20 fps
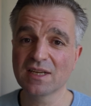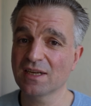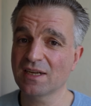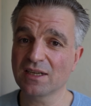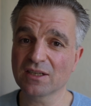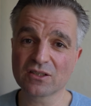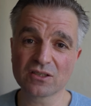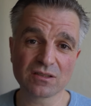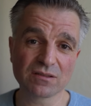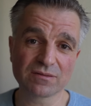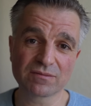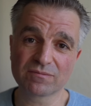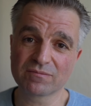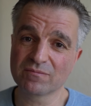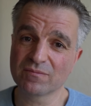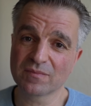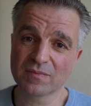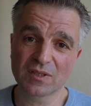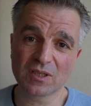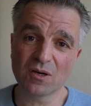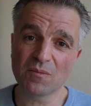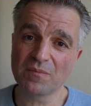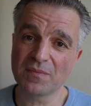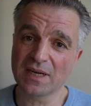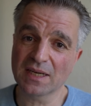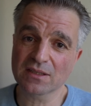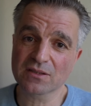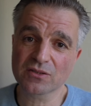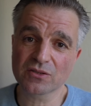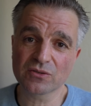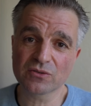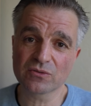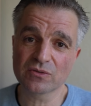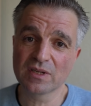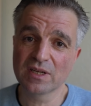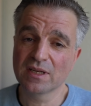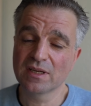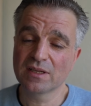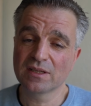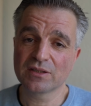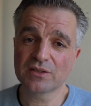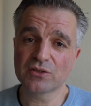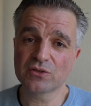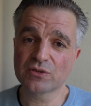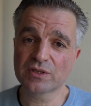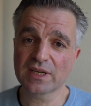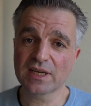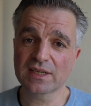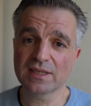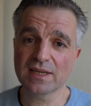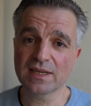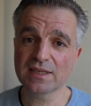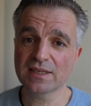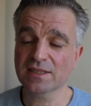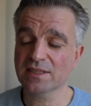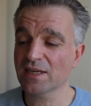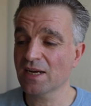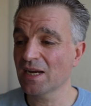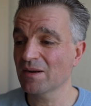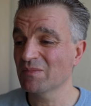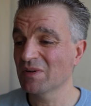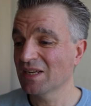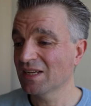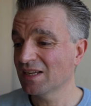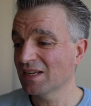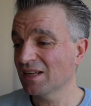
I could have gone back to the UK at any time.